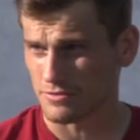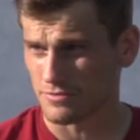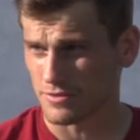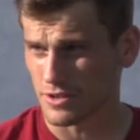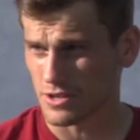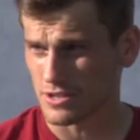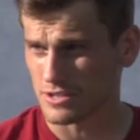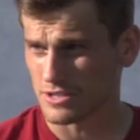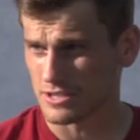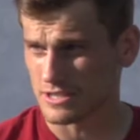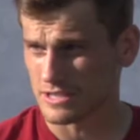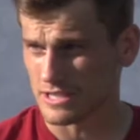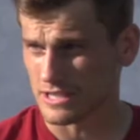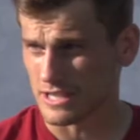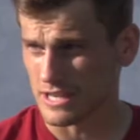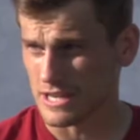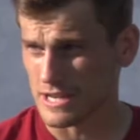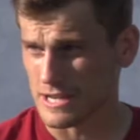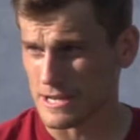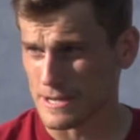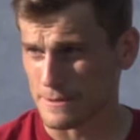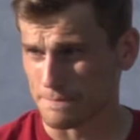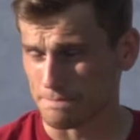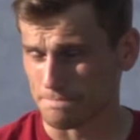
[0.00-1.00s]
first
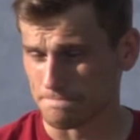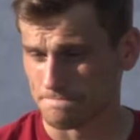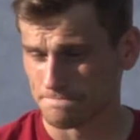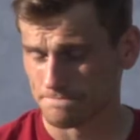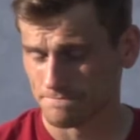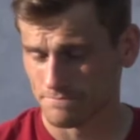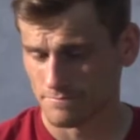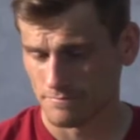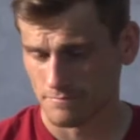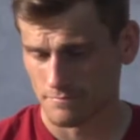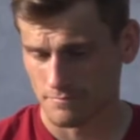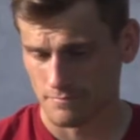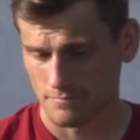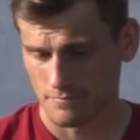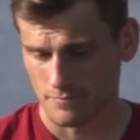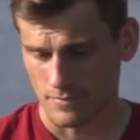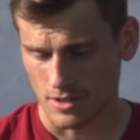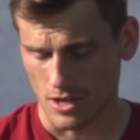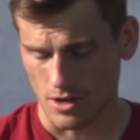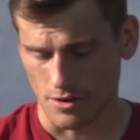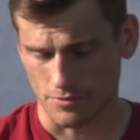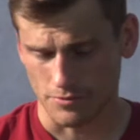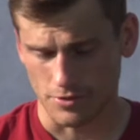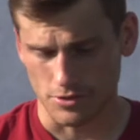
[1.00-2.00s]
um,
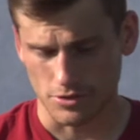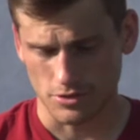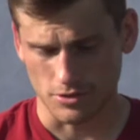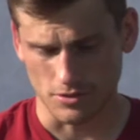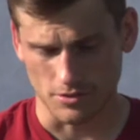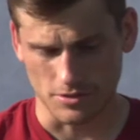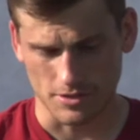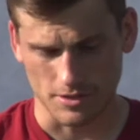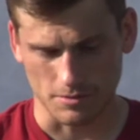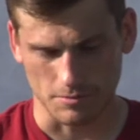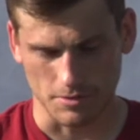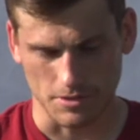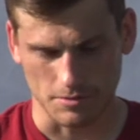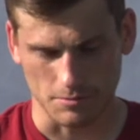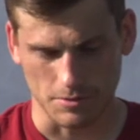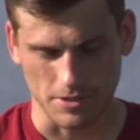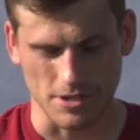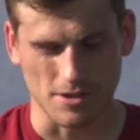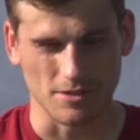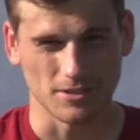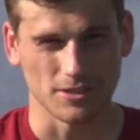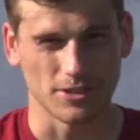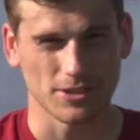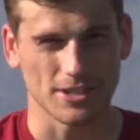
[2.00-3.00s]
our first goal is that we, we
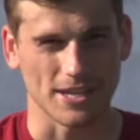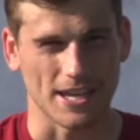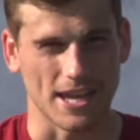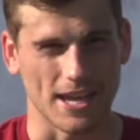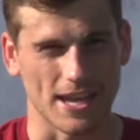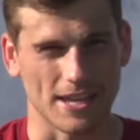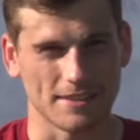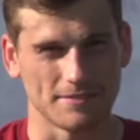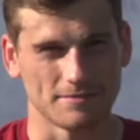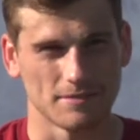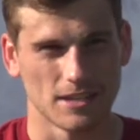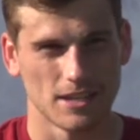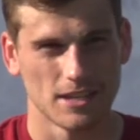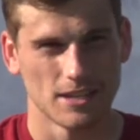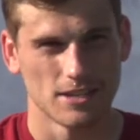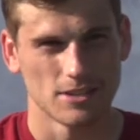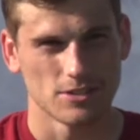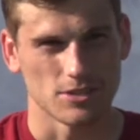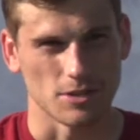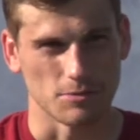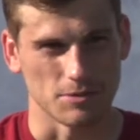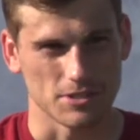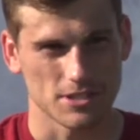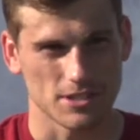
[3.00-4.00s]
don't look ahead.
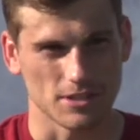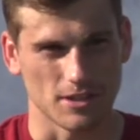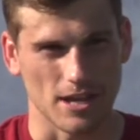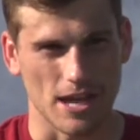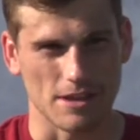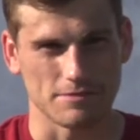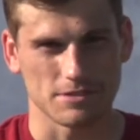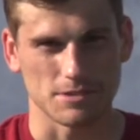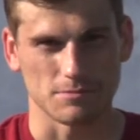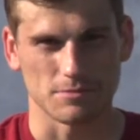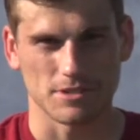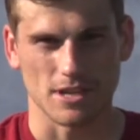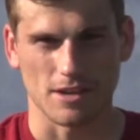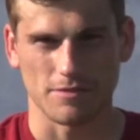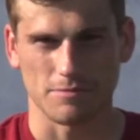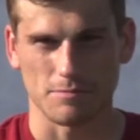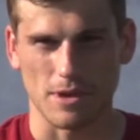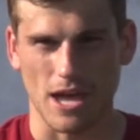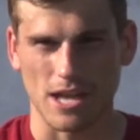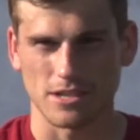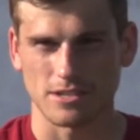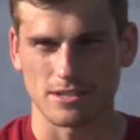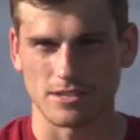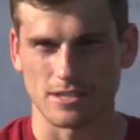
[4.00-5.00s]
So we still have some tough
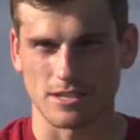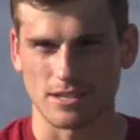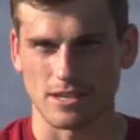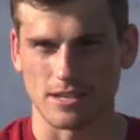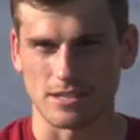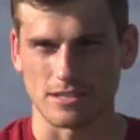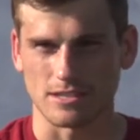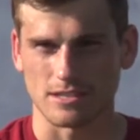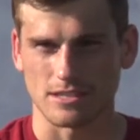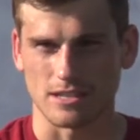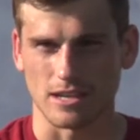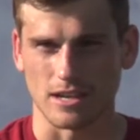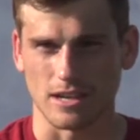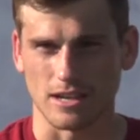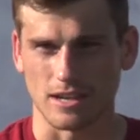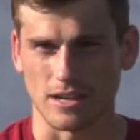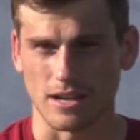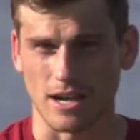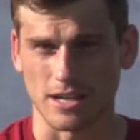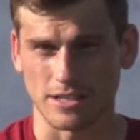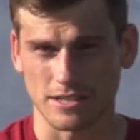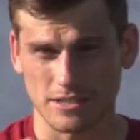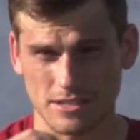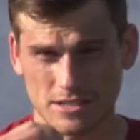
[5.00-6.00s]
matches against uh,
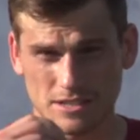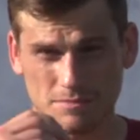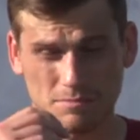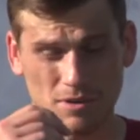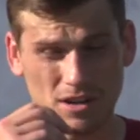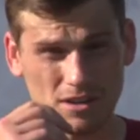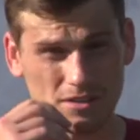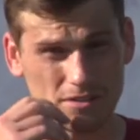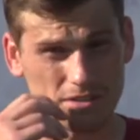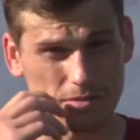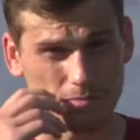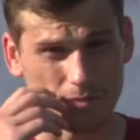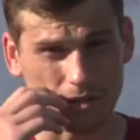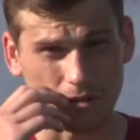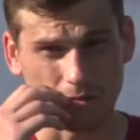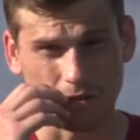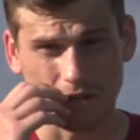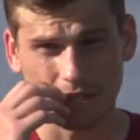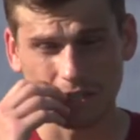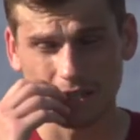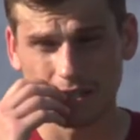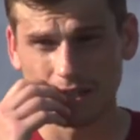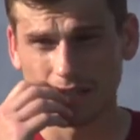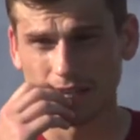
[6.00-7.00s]
Huntington tomorrow is a big
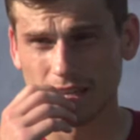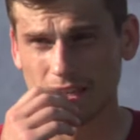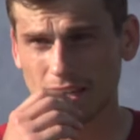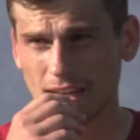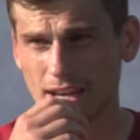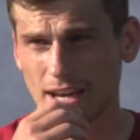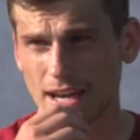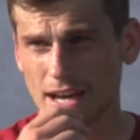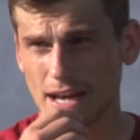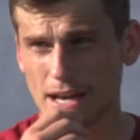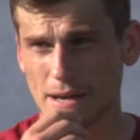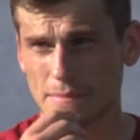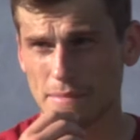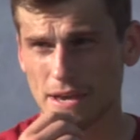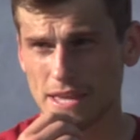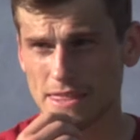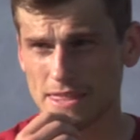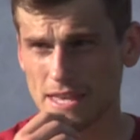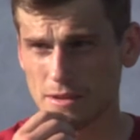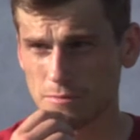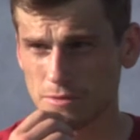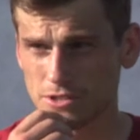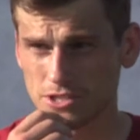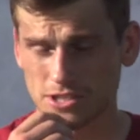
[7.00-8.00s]
one. Um,
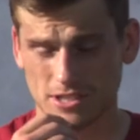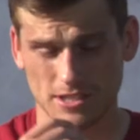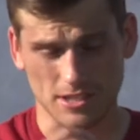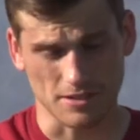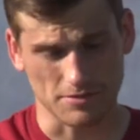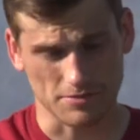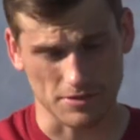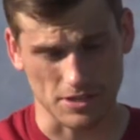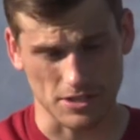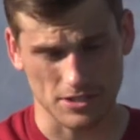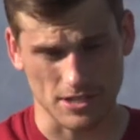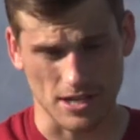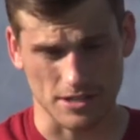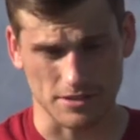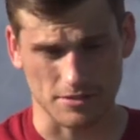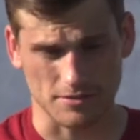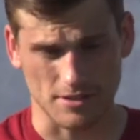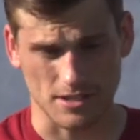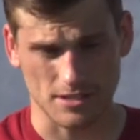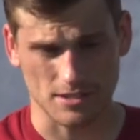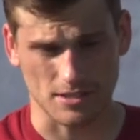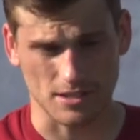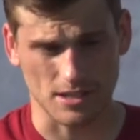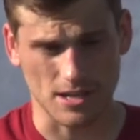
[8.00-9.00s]
and then we just need to finish out the
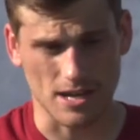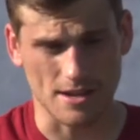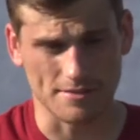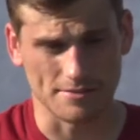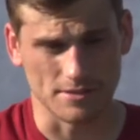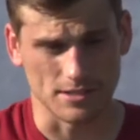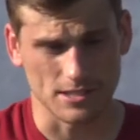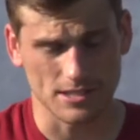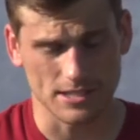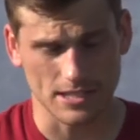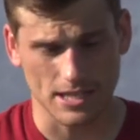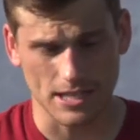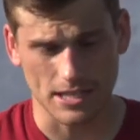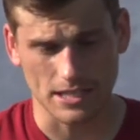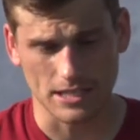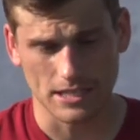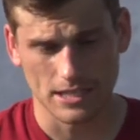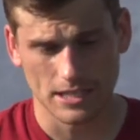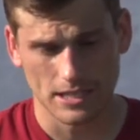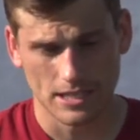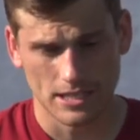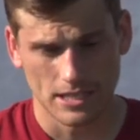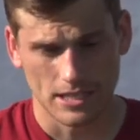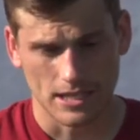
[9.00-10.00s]
rest of the conference slate.
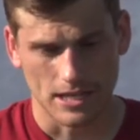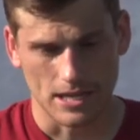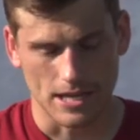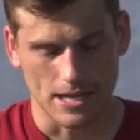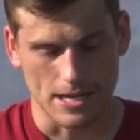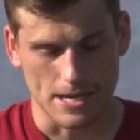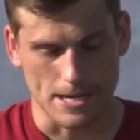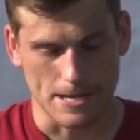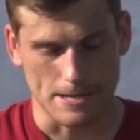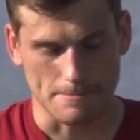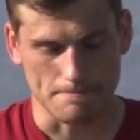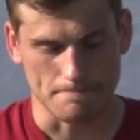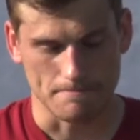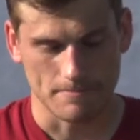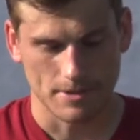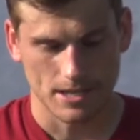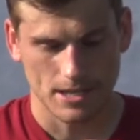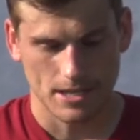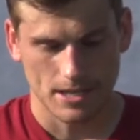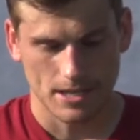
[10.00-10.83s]
Um,